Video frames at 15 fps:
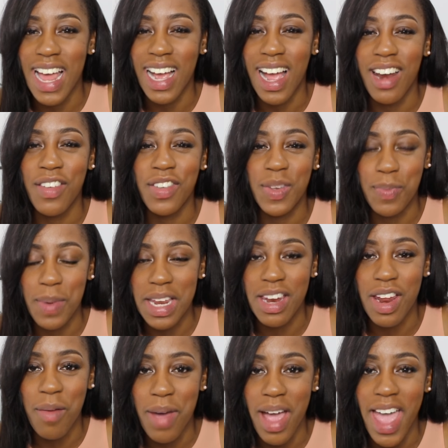that kind of
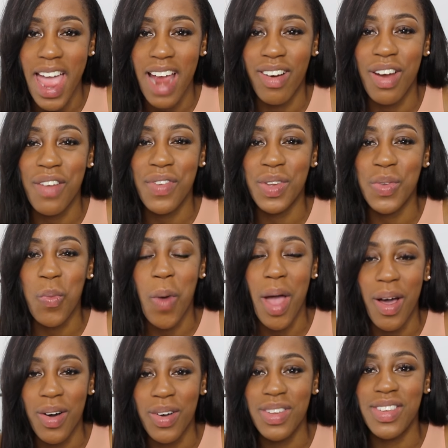speeded up my hair growth as
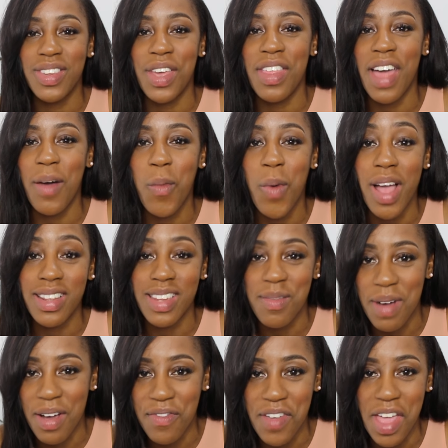well. So that worked
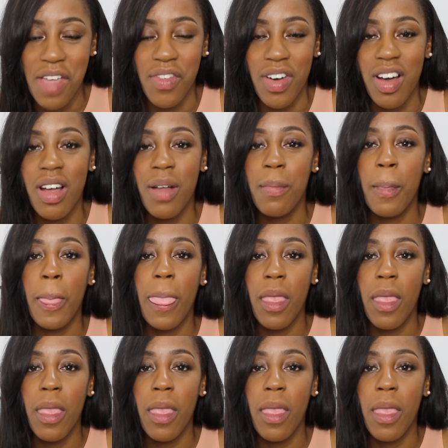in my favor.